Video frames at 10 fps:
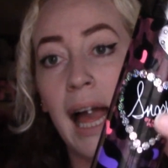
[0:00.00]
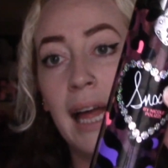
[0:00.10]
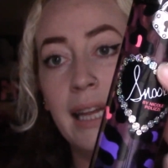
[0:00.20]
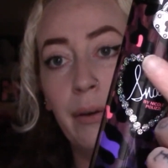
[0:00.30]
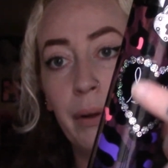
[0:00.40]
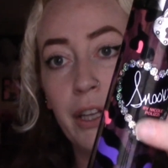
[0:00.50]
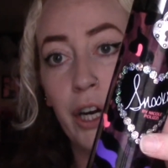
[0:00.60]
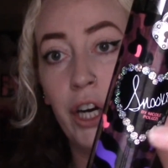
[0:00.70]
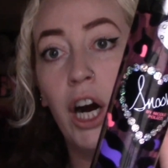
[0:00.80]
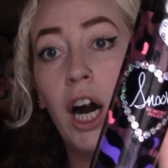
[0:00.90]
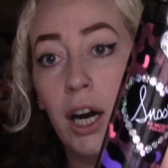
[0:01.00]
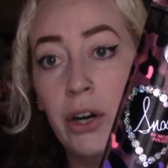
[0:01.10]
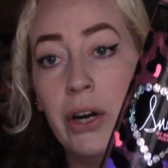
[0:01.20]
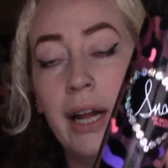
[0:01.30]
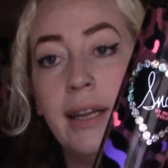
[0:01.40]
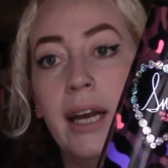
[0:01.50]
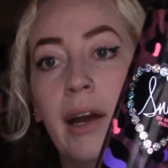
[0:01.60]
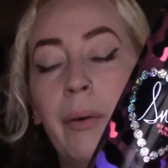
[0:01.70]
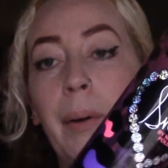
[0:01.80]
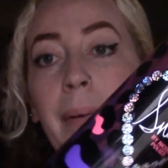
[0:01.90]
and then with her heart, I think
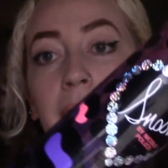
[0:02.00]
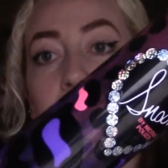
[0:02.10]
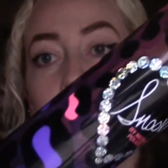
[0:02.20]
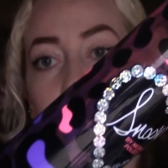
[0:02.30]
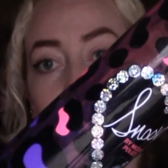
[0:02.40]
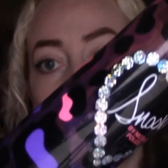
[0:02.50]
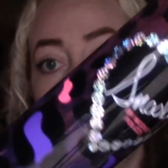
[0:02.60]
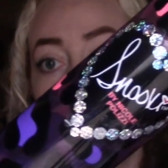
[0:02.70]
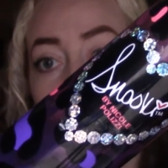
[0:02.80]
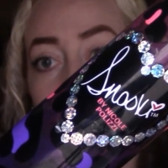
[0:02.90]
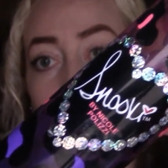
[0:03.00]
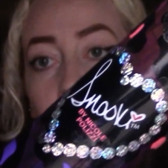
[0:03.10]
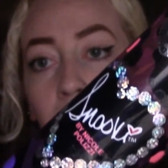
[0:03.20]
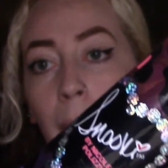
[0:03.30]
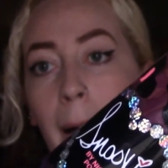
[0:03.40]
it would have been a lot cuter.